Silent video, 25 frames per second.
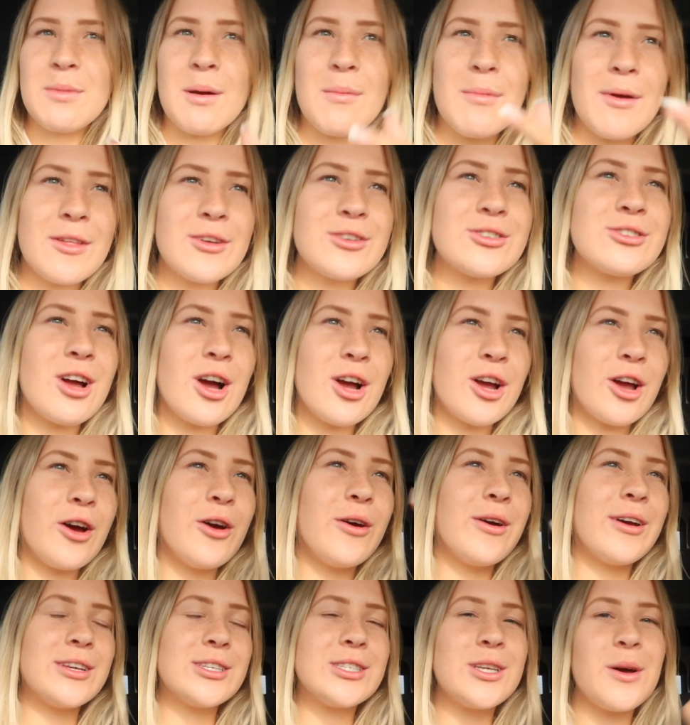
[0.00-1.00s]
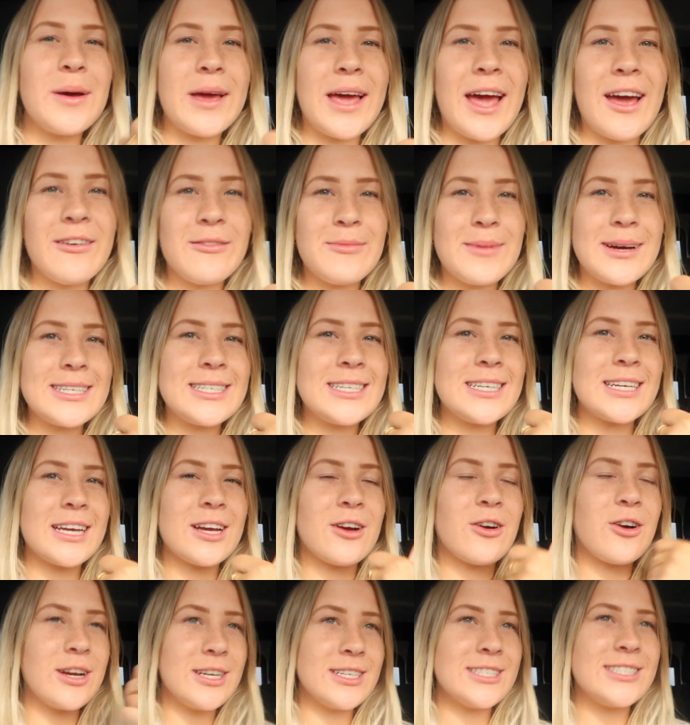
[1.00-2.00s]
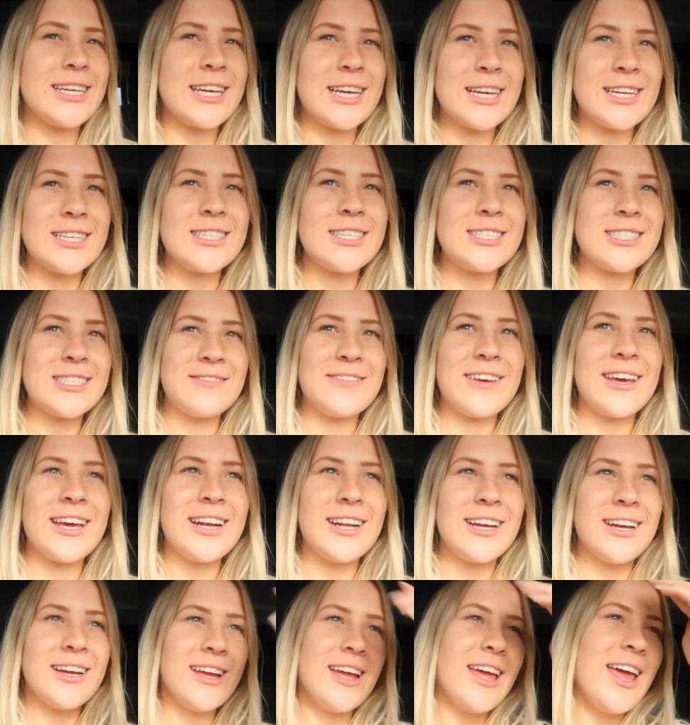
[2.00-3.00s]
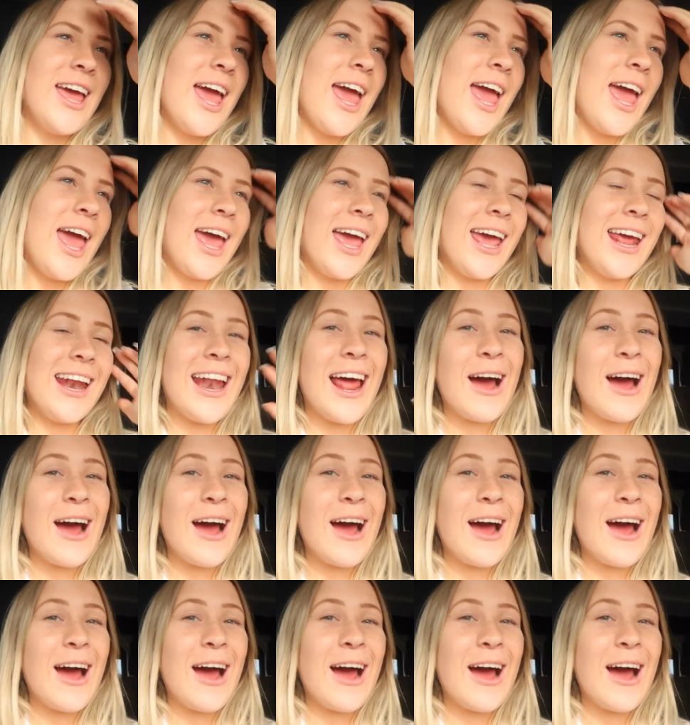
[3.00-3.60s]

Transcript: My brother's not going, so he gave my ticket or his ticket to Savannah, and